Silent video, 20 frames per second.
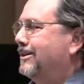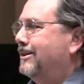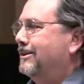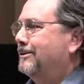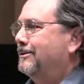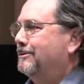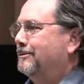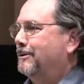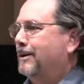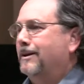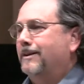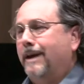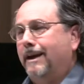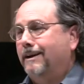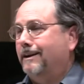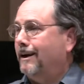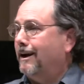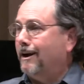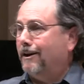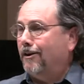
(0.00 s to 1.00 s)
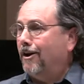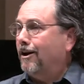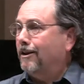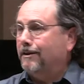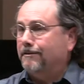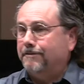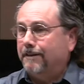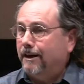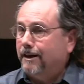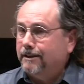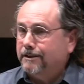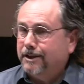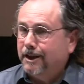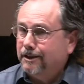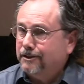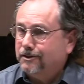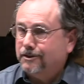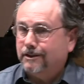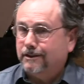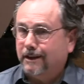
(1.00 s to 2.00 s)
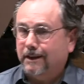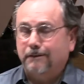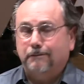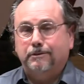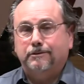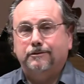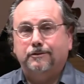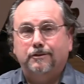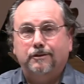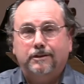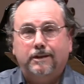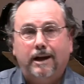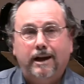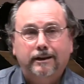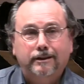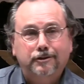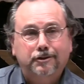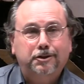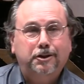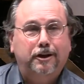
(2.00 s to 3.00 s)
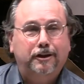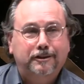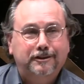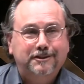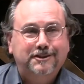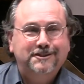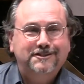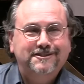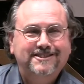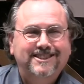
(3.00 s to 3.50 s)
Well, that got all of our attention, like what's going on at church.